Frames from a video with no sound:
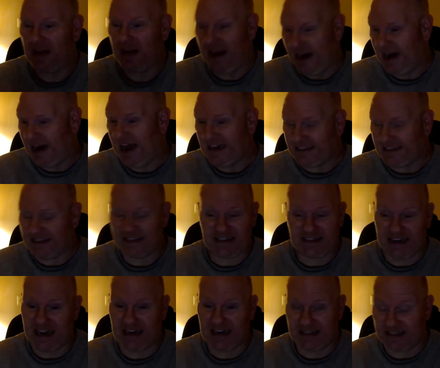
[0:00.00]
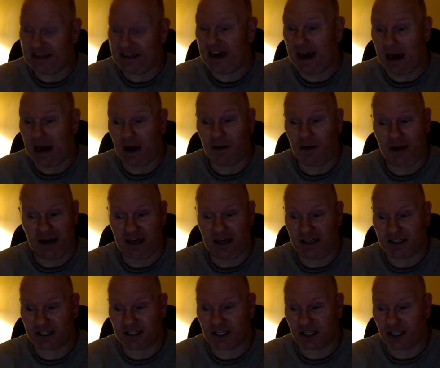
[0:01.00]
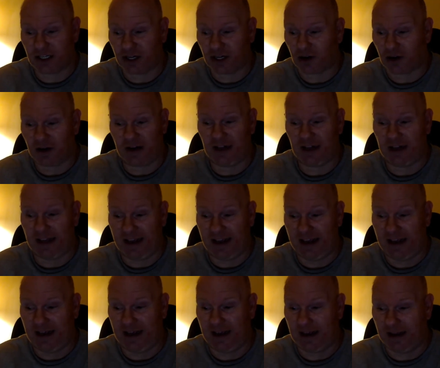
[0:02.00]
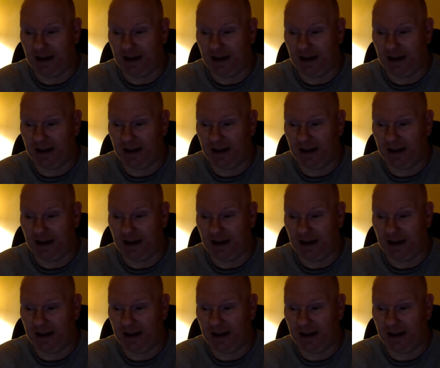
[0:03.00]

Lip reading: and as it stands now, it is currently